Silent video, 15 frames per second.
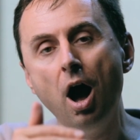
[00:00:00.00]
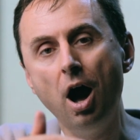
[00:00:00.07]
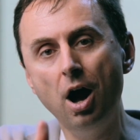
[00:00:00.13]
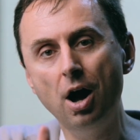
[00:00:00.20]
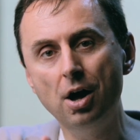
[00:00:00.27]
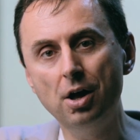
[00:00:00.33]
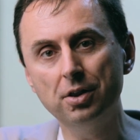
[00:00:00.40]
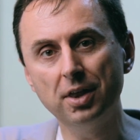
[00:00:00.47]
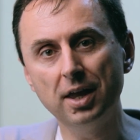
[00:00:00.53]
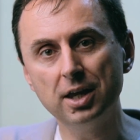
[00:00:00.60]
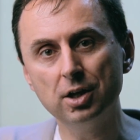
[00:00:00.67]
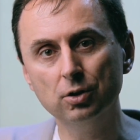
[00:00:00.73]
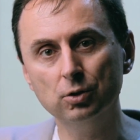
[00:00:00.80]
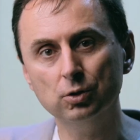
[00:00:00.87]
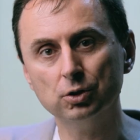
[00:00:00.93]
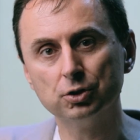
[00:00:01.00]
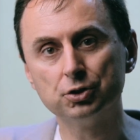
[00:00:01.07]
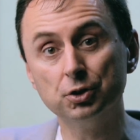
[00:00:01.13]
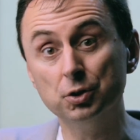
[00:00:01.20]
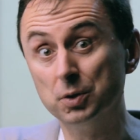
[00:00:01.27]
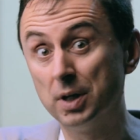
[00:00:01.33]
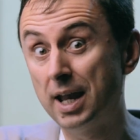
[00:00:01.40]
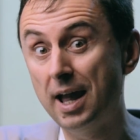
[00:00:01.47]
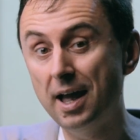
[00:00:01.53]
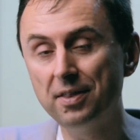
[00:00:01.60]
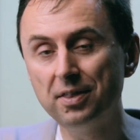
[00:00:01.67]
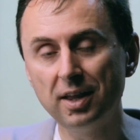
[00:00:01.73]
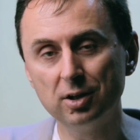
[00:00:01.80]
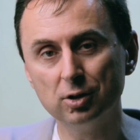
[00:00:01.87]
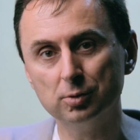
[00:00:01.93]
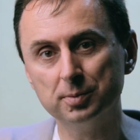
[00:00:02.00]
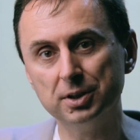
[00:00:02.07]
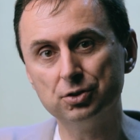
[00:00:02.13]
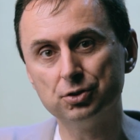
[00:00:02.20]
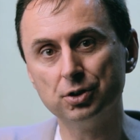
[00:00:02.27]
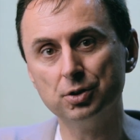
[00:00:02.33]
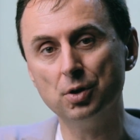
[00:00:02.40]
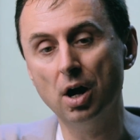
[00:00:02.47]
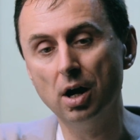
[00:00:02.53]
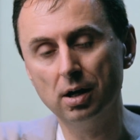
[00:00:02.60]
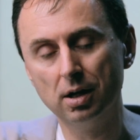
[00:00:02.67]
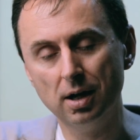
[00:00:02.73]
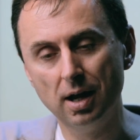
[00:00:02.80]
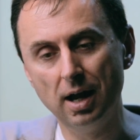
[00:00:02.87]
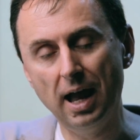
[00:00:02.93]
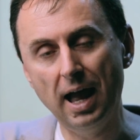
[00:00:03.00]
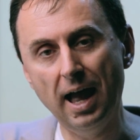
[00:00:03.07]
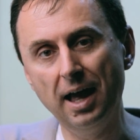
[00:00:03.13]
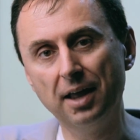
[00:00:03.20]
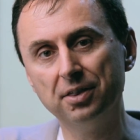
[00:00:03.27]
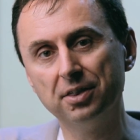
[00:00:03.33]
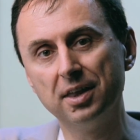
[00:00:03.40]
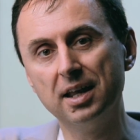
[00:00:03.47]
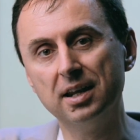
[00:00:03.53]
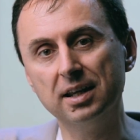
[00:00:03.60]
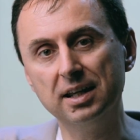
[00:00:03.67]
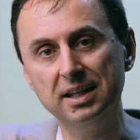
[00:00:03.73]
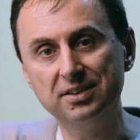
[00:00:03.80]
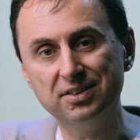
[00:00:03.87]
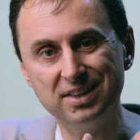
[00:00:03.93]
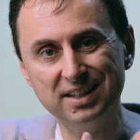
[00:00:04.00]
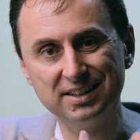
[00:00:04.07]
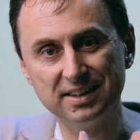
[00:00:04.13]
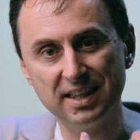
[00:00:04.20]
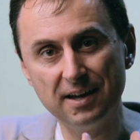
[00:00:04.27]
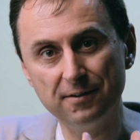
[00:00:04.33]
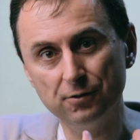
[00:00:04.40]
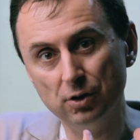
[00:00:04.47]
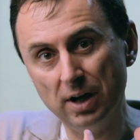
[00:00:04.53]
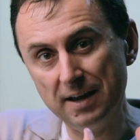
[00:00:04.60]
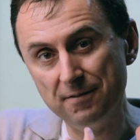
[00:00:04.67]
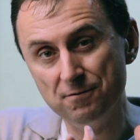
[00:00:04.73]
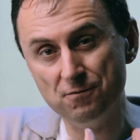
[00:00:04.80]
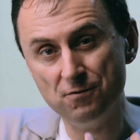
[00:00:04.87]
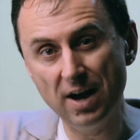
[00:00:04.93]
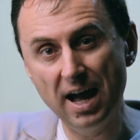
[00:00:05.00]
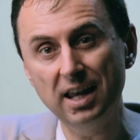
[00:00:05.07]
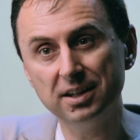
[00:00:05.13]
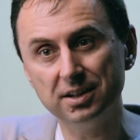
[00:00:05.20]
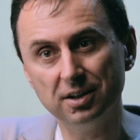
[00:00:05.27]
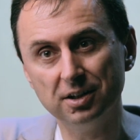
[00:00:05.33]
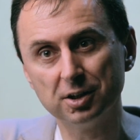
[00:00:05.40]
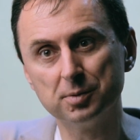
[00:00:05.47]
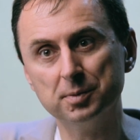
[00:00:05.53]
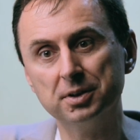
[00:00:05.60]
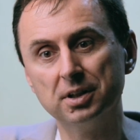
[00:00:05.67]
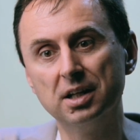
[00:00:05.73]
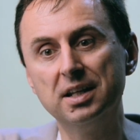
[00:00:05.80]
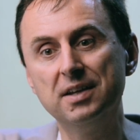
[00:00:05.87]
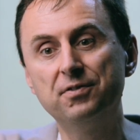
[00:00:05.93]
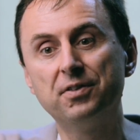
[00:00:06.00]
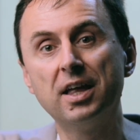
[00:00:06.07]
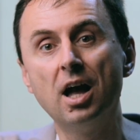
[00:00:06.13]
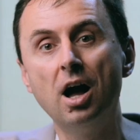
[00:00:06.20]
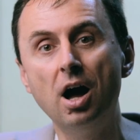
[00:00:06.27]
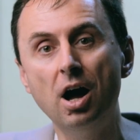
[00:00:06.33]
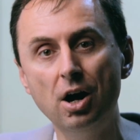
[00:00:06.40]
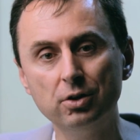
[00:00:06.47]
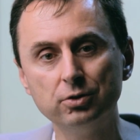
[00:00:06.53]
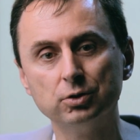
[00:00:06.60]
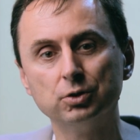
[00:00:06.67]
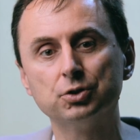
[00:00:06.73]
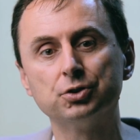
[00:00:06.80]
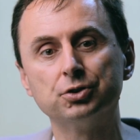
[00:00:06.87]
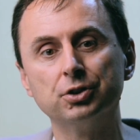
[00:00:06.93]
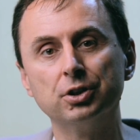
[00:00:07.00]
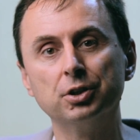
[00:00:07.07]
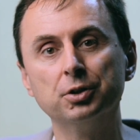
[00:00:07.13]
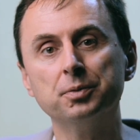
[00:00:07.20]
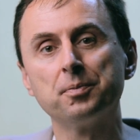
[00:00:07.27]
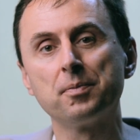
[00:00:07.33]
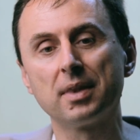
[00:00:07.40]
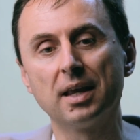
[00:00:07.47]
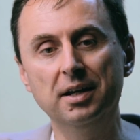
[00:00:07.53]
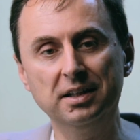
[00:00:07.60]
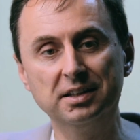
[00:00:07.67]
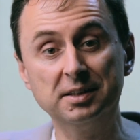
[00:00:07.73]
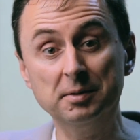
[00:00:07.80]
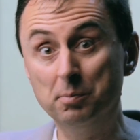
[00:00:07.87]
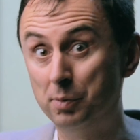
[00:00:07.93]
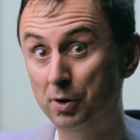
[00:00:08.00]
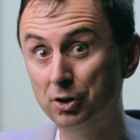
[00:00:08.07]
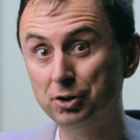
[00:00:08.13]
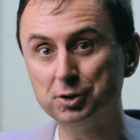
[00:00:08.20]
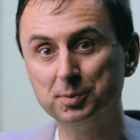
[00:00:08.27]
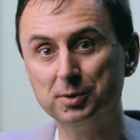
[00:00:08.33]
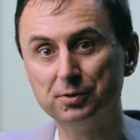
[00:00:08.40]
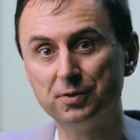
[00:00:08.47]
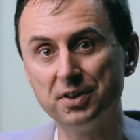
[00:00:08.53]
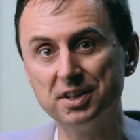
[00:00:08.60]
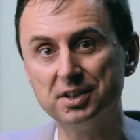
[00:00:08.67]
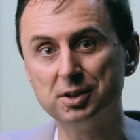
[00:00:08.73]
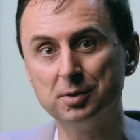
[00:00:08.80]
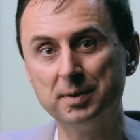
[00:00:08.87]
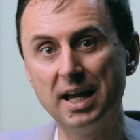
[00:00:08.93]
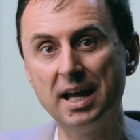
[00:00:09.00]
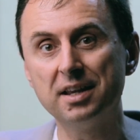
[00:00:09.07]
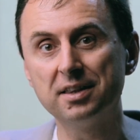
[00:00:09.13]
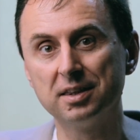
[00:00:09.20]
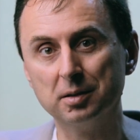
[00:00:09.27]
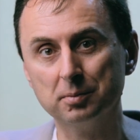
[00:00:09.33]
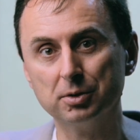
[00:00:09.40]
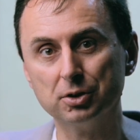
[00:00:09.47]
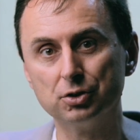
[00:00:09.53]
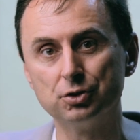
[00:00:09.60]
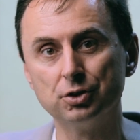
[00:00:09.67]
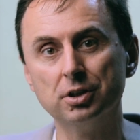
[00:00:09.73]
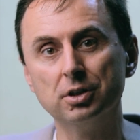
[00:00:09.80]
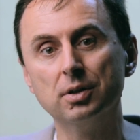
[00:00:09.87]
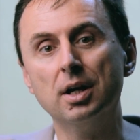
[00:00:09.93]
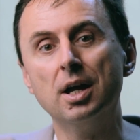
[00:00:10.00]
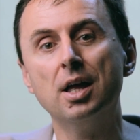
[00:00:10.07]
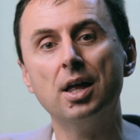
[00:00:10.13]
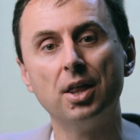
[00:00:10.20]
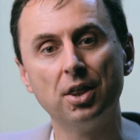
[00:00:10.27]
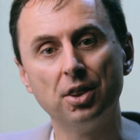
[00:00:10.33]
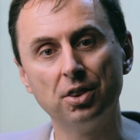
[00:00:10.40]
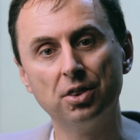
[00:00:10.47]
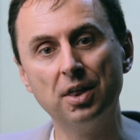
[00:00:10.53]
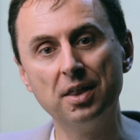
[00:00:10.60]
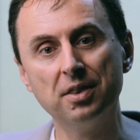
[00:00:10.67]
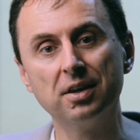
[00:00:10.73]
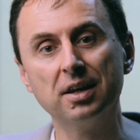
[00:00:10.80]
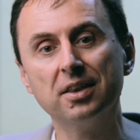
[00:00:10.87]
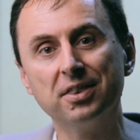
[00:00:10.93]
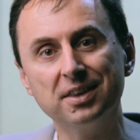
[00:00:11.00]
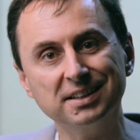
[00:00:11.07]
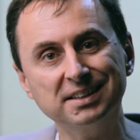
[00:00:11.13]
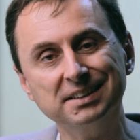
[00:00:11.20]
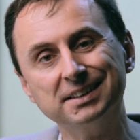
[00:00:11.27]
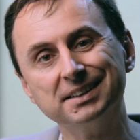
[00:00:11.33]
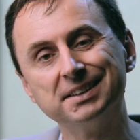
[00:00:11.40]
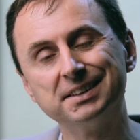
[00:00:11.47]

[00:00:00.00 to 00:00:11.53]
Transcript: Are they all true? Can they all be true? And then is this therefore a valid argument? And if they are all true, and it's impossible for this to be anything but true, then this is a